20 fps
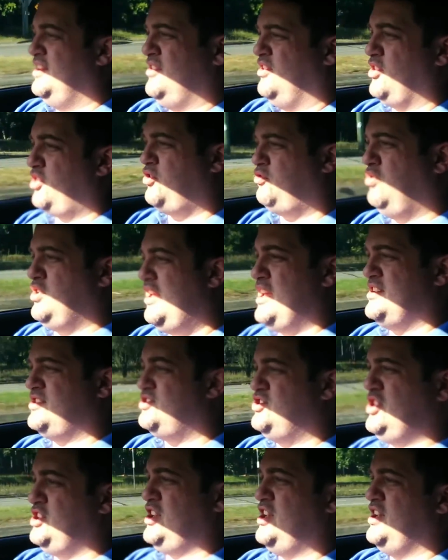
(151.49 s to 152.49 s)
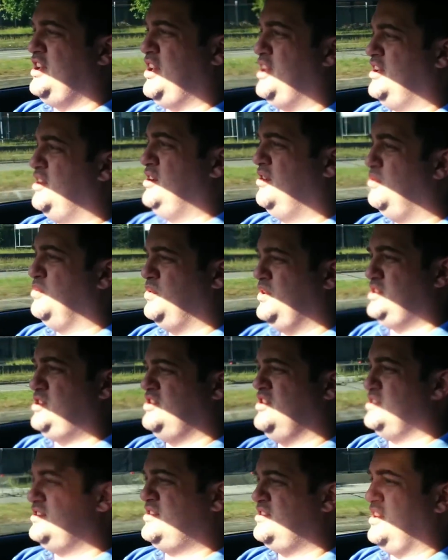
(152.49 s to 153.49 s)
the 3SGE,
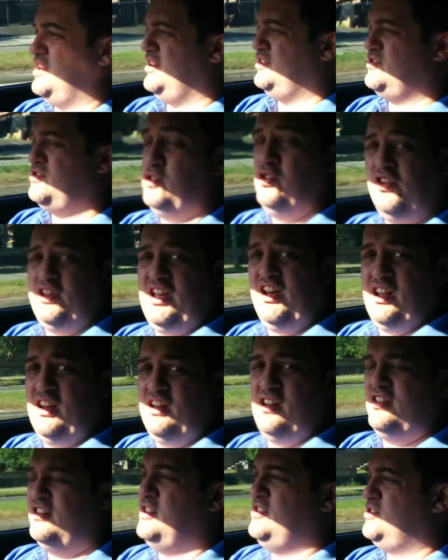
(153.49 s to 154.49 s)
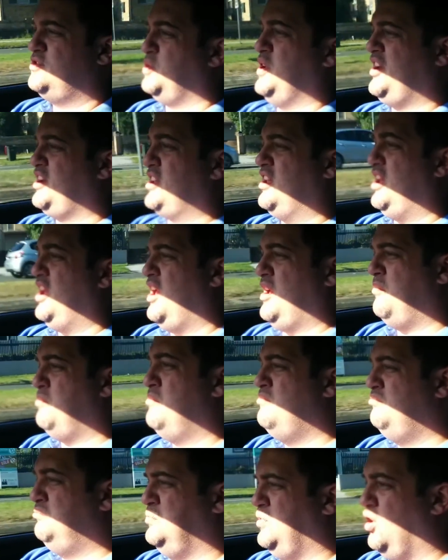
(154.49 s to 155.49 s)
which is a 2-litre twin
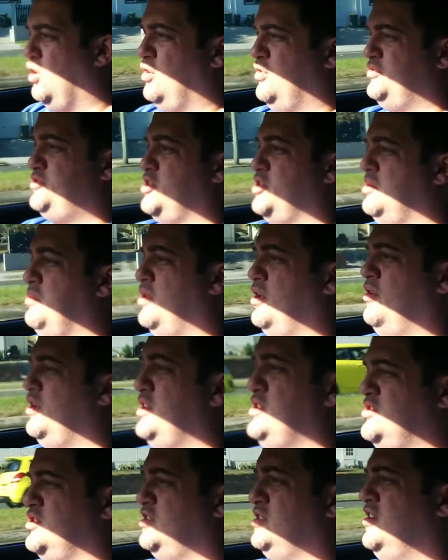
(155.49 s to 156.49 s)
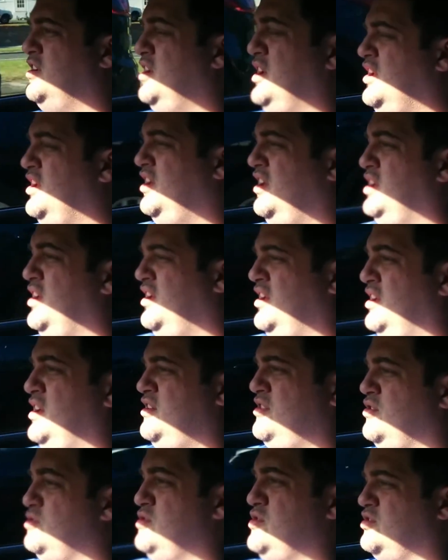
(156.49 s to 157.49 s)
cam non-turbo engine.
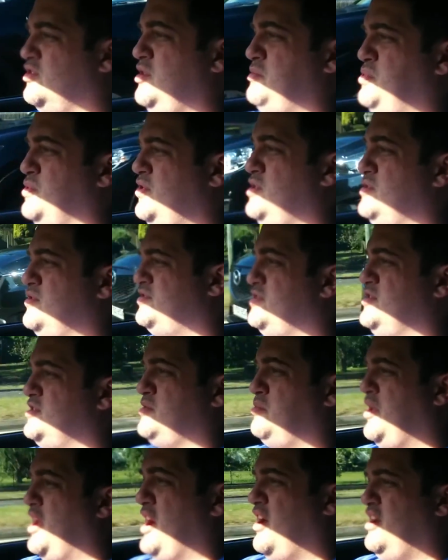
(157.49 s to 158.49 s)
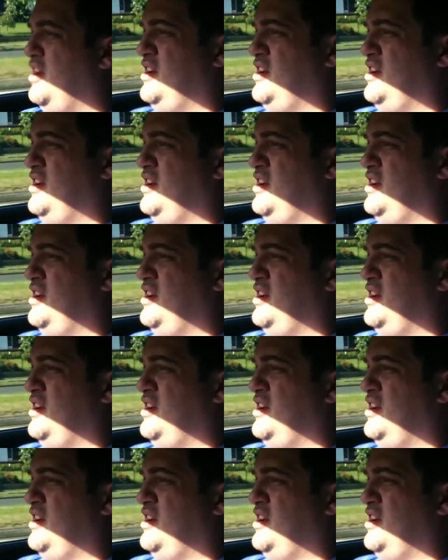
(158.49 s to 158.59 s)
Usually produces about